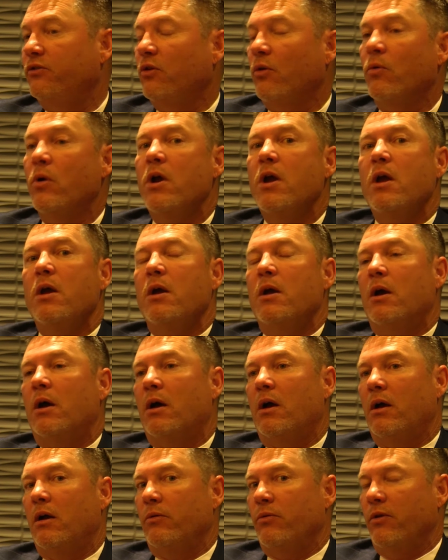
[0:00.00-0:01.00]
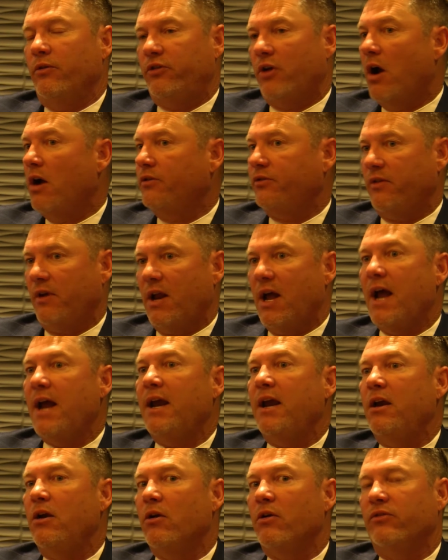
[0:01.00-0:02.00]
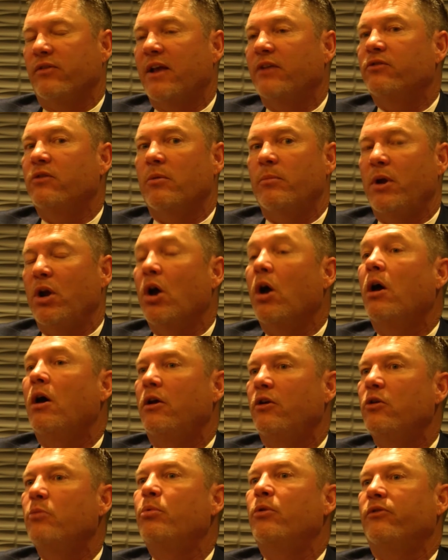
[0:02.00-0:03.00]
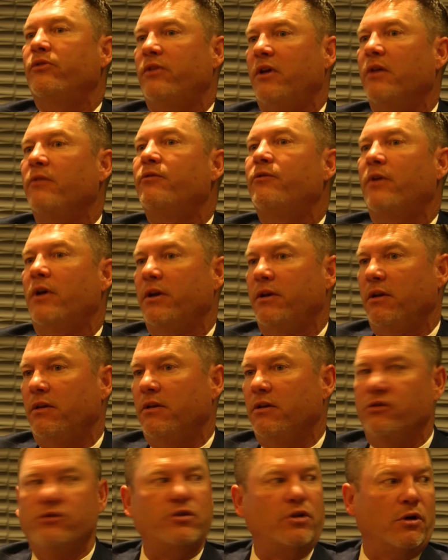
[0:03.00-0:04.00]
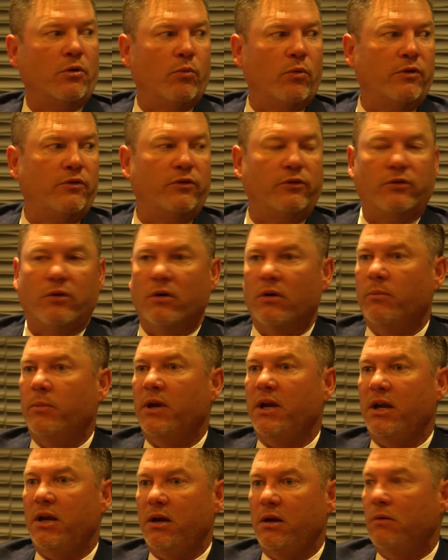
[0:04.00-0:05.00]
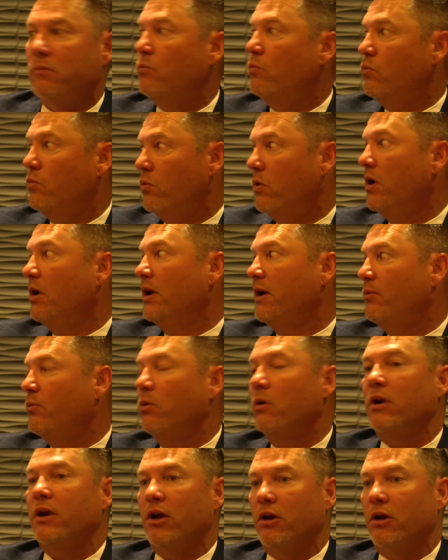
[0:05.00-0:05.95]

So the talks that I hear is that's going to be 100% funded this year, which is going to be really